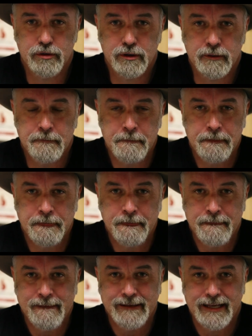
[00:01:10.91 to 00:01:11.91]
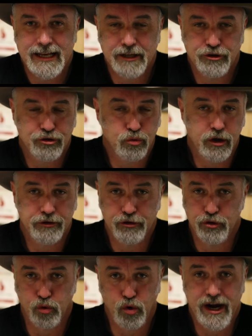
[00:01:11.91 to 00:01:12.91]
And I'd just run through
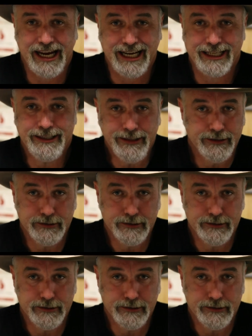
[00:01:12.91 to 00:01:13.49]
the rain,